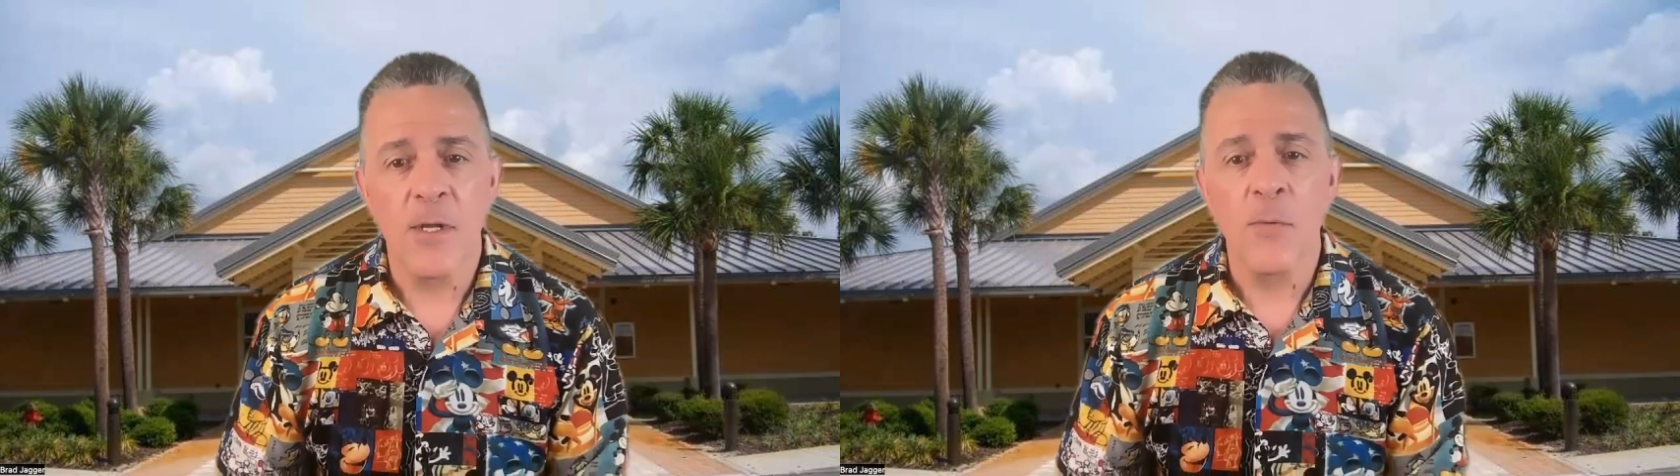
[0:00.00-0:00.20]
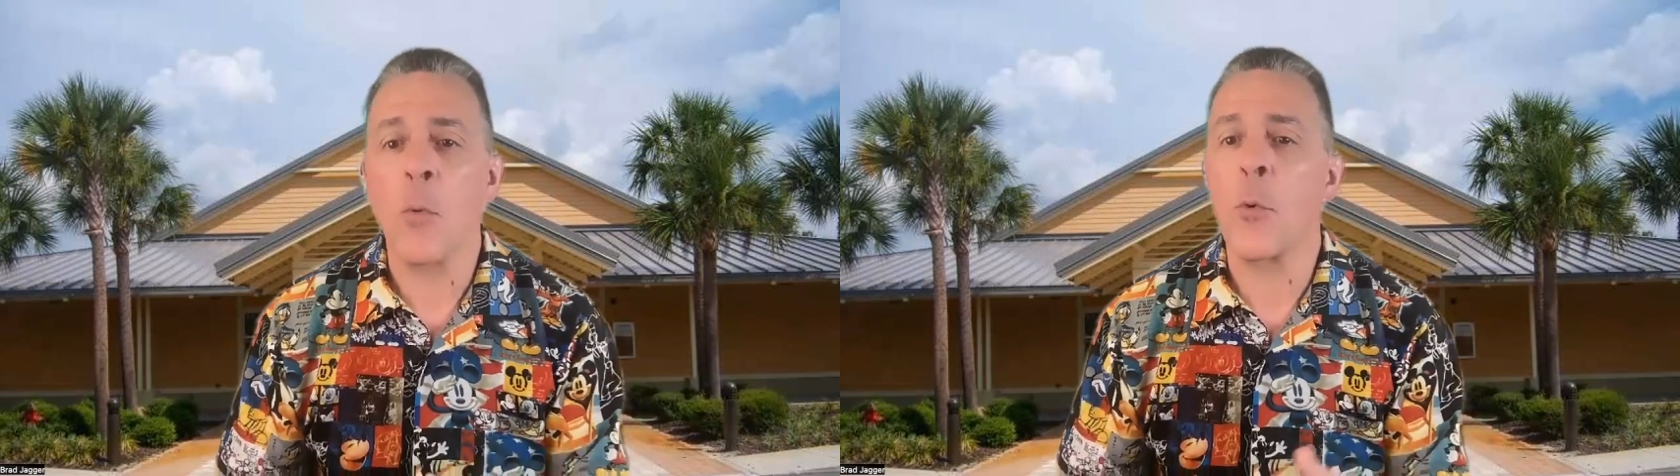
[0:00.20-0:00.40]

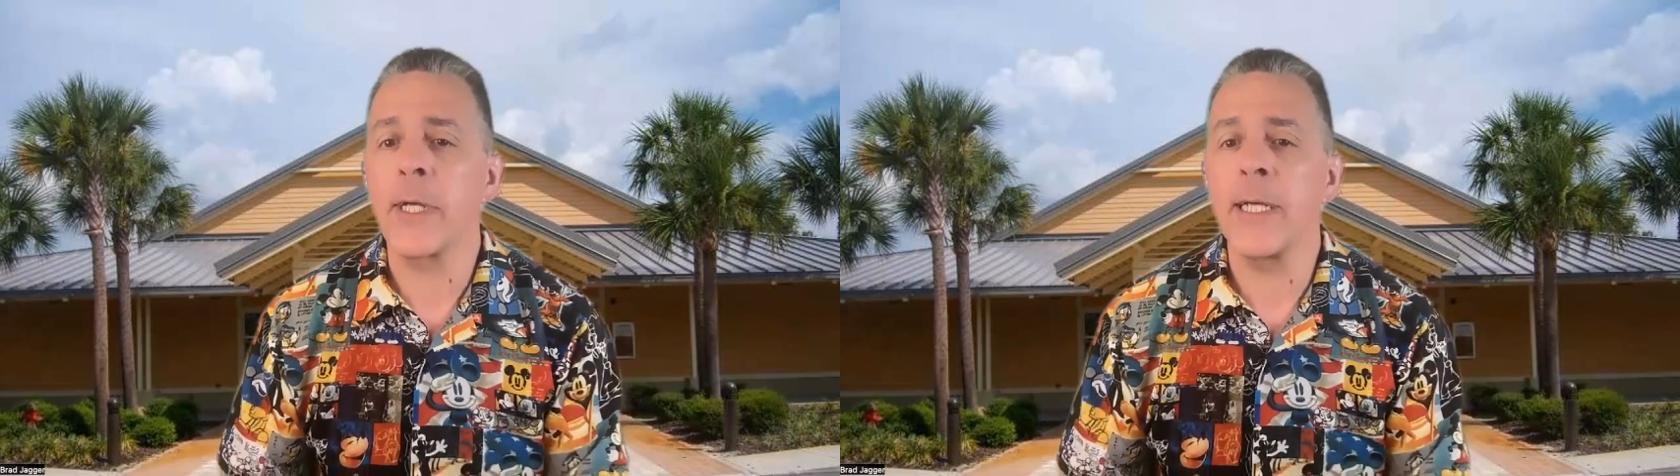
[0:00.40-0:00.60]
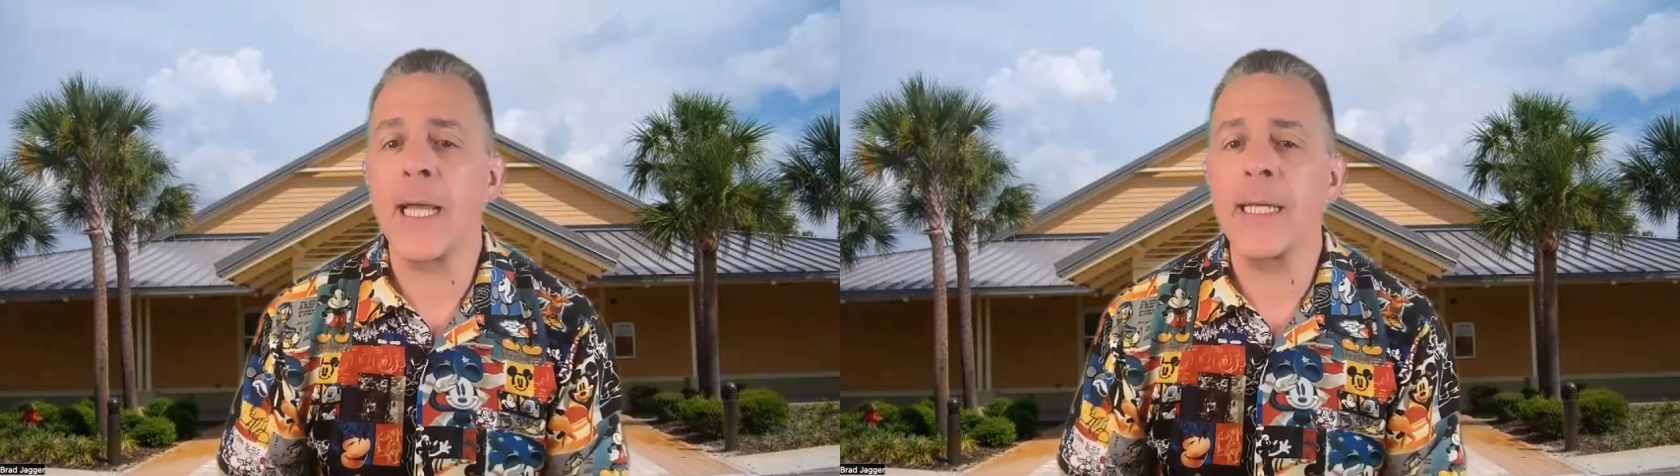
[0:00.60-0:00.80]
We're
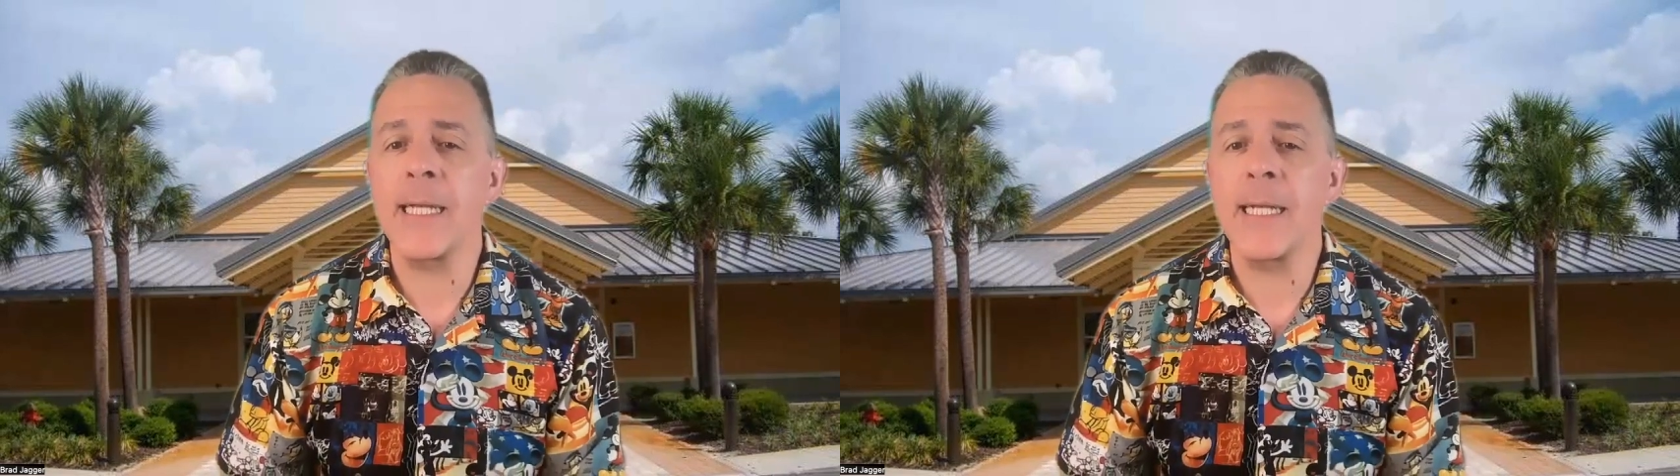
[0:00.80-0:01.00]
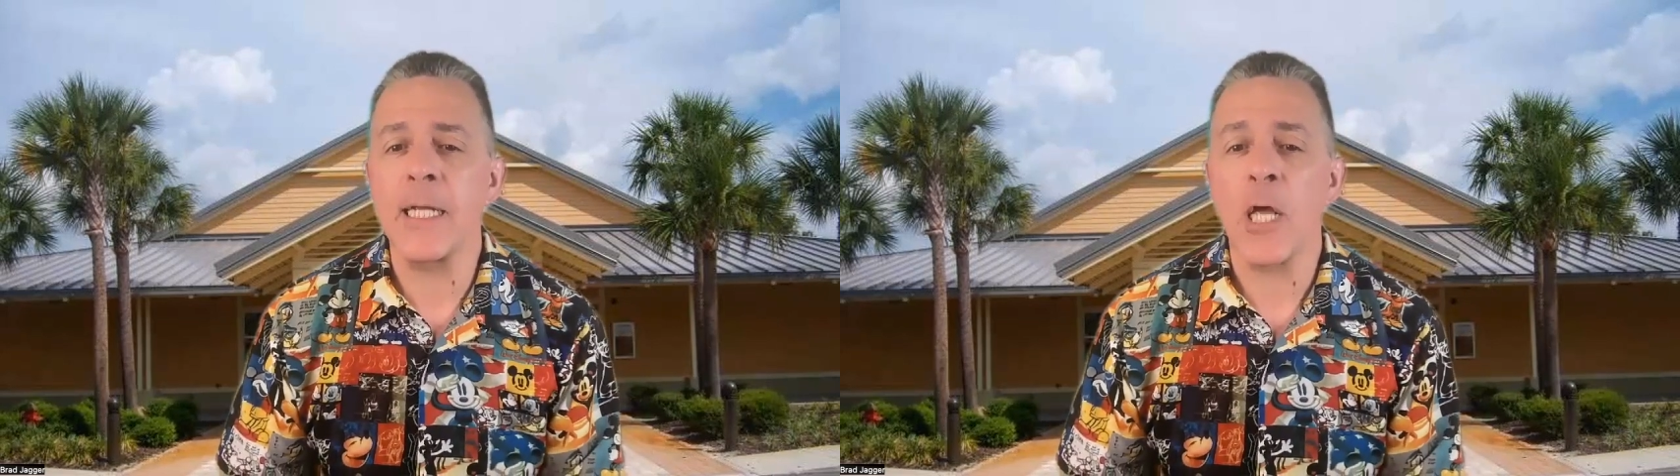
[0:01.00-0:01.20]
working on
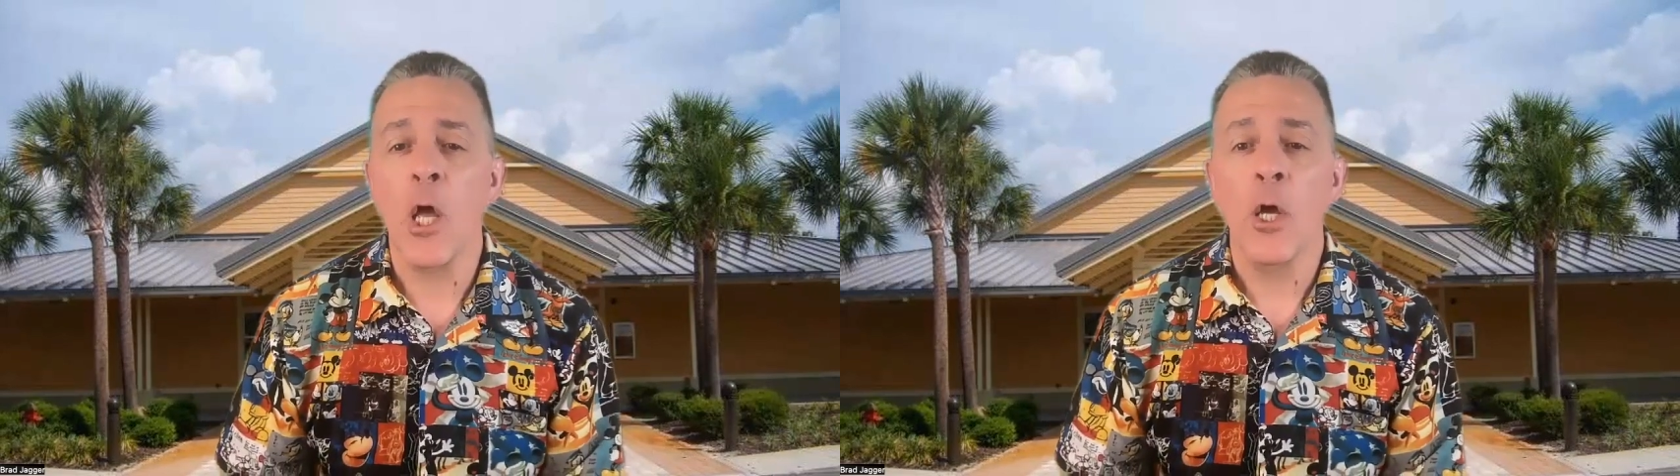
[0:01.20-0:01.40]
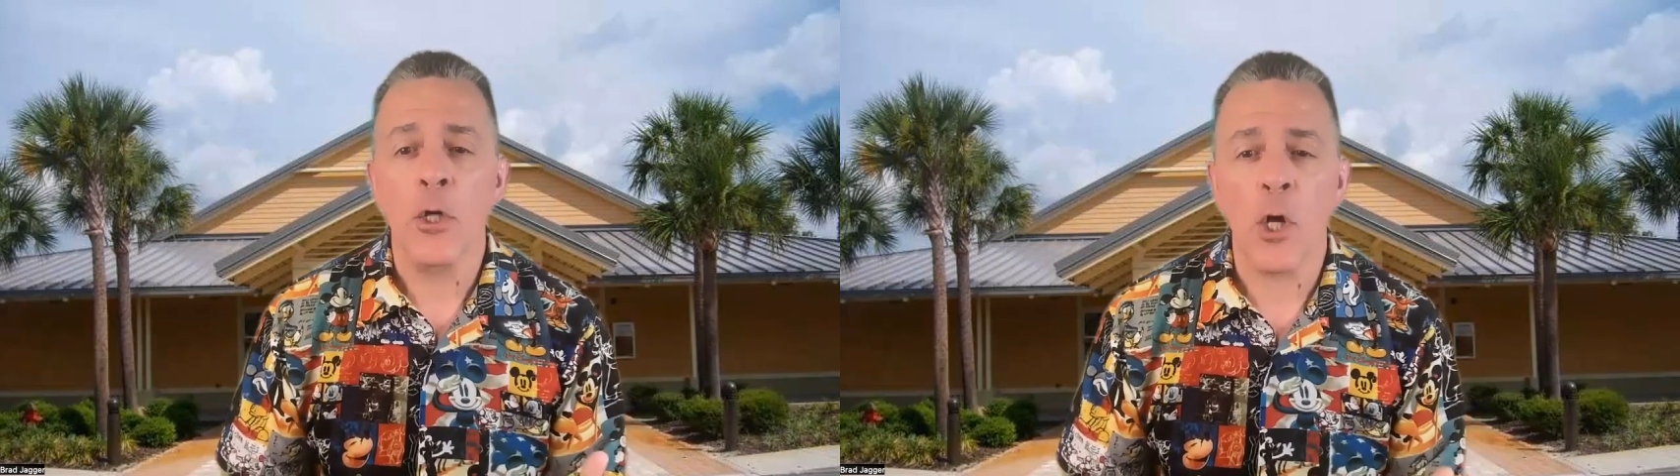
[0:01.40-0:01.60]
getting
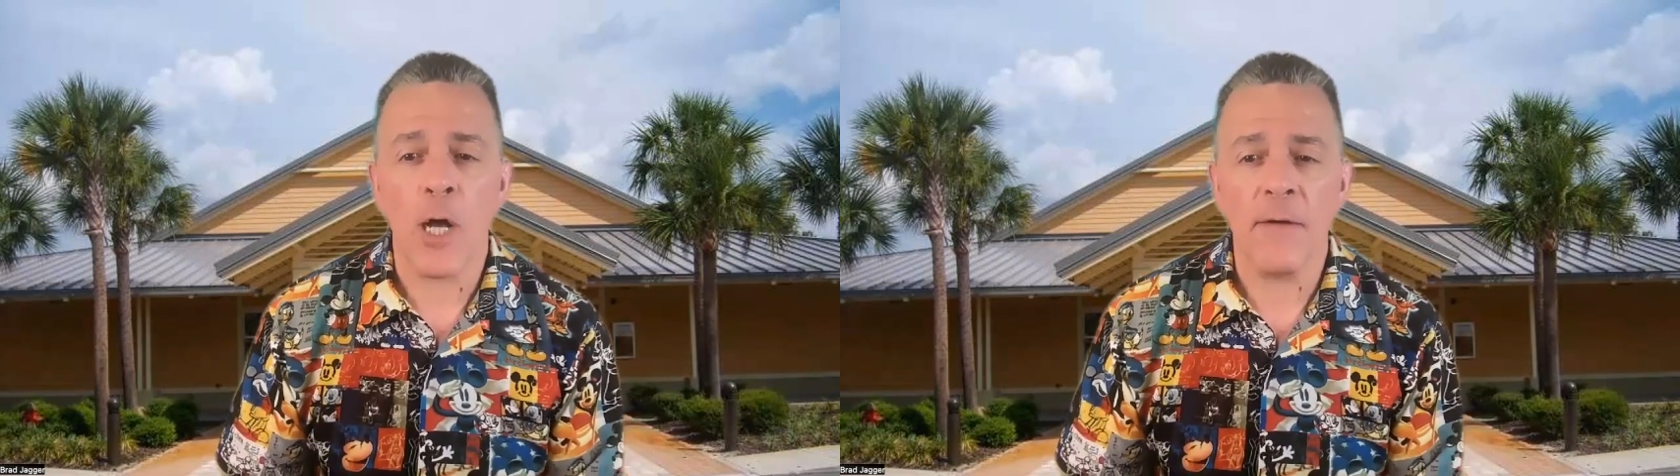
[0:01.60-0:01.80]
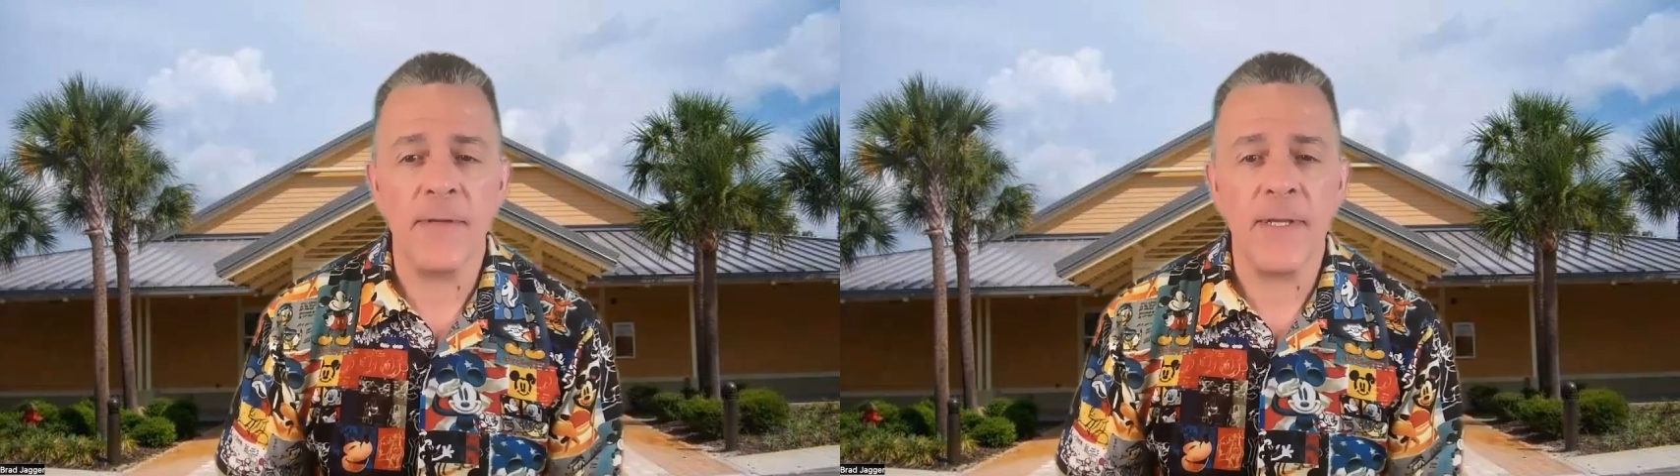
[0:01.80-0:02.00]

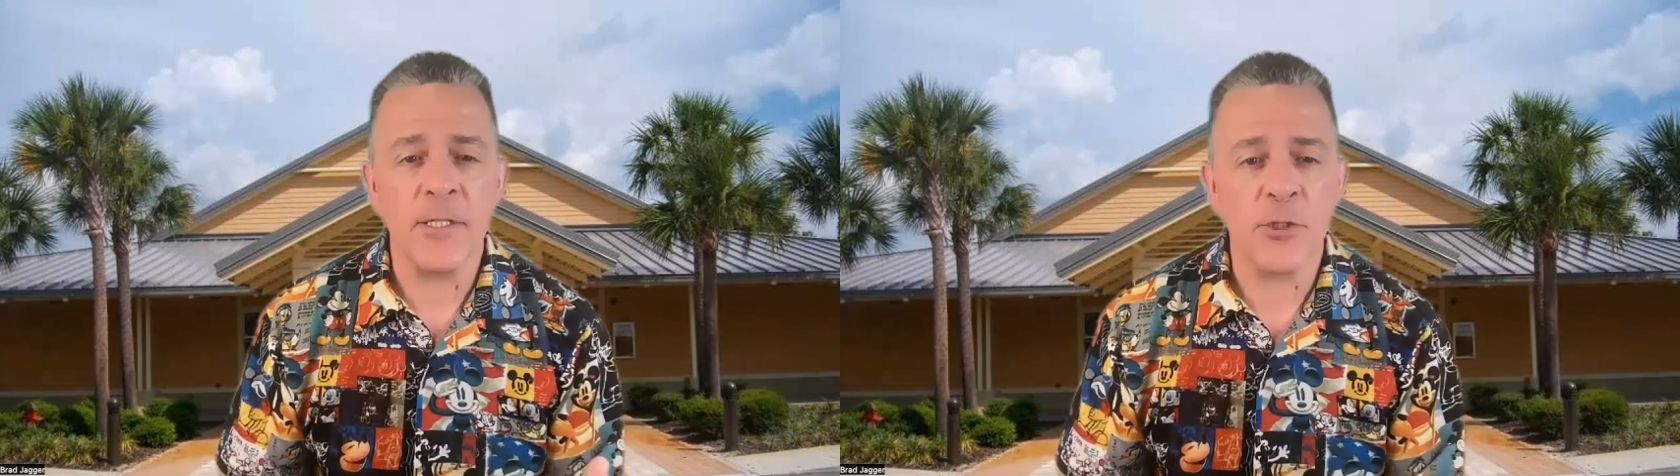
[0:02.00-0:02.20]
coffee